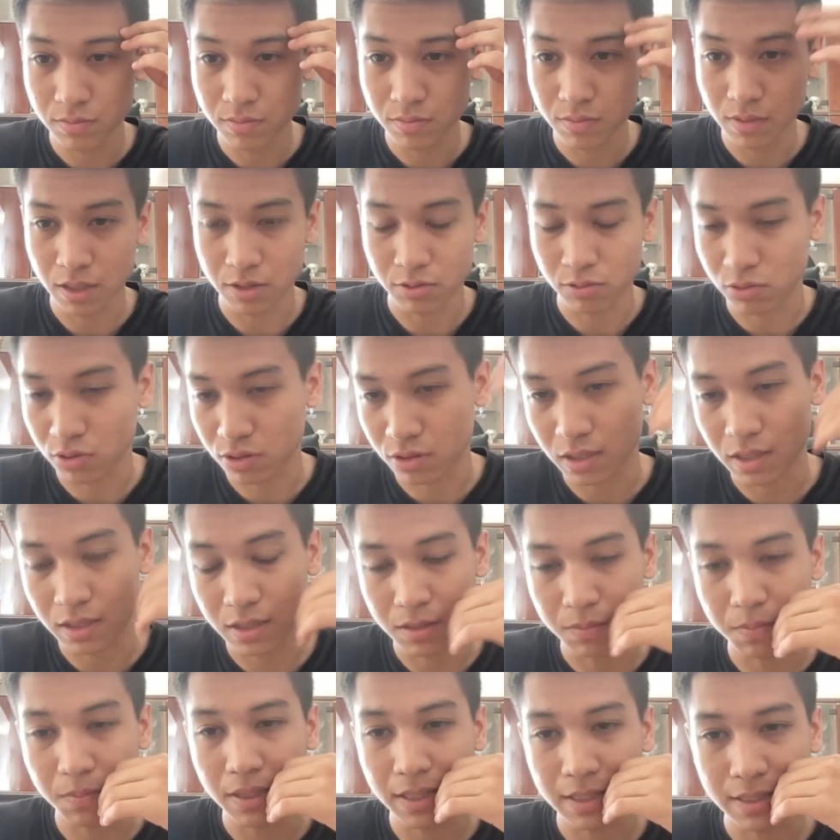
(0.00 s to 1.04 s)
understands
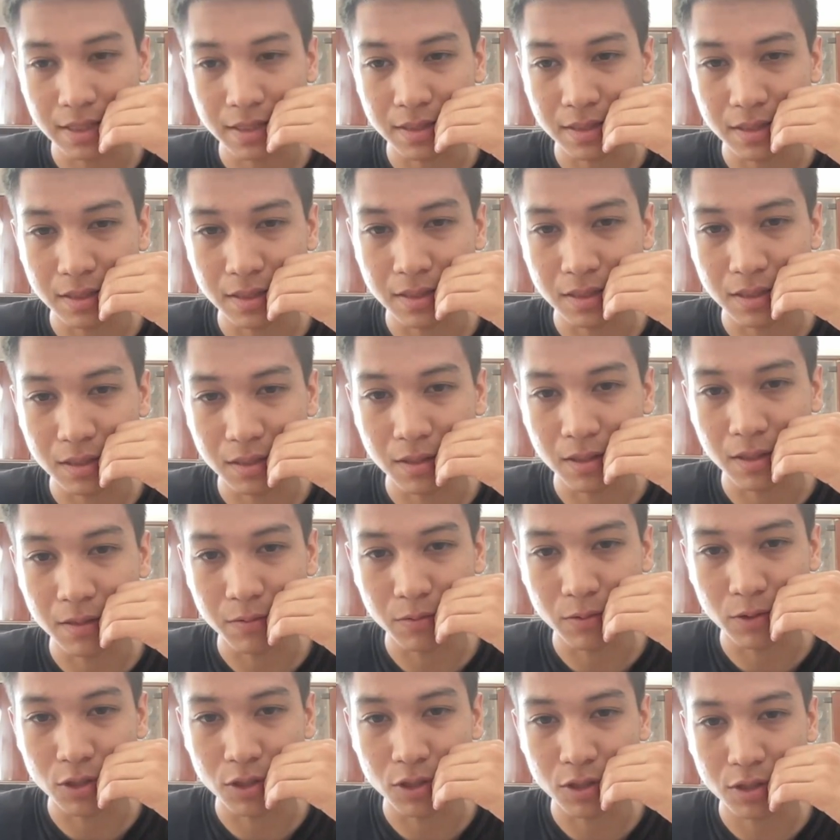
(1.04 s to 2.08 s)
backend, and I
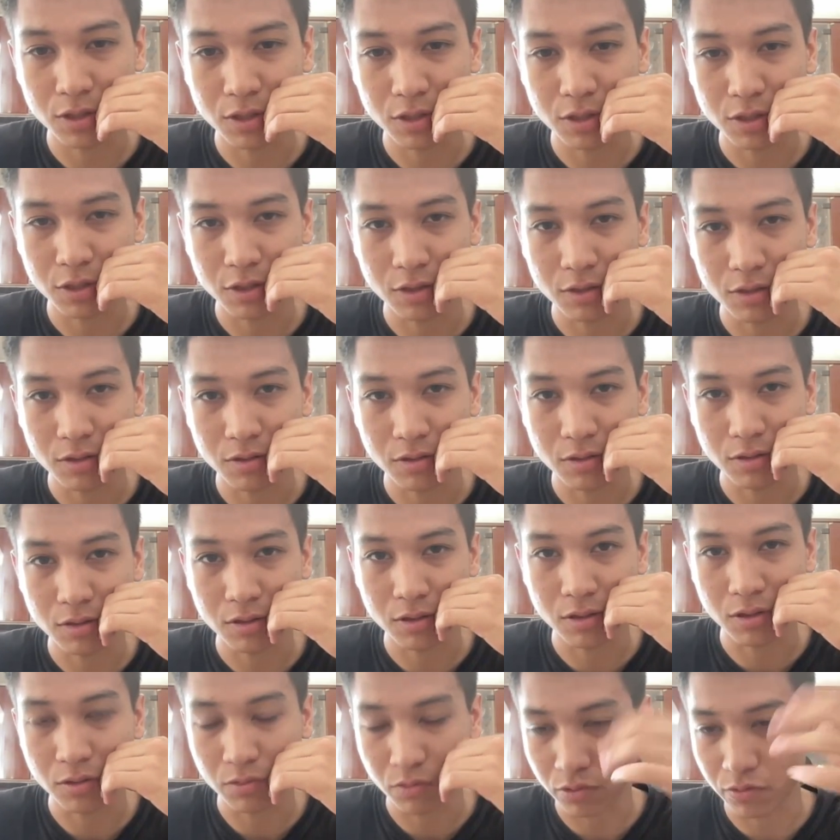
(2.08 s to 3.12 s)
wish
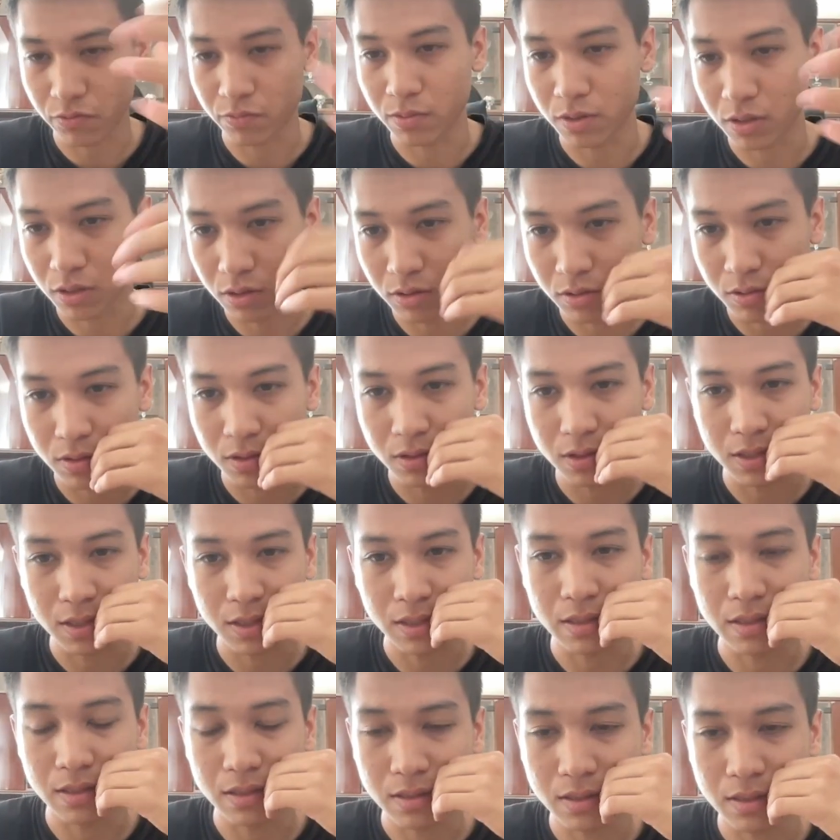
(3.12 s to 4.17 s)
it would have been you.
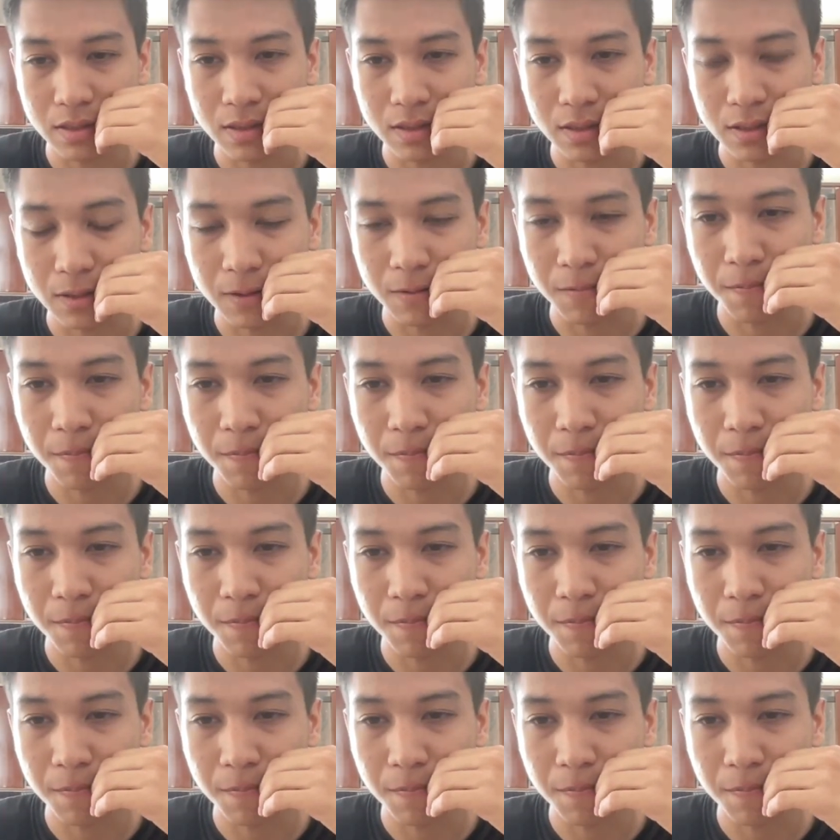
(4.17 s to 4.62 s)
And yeah,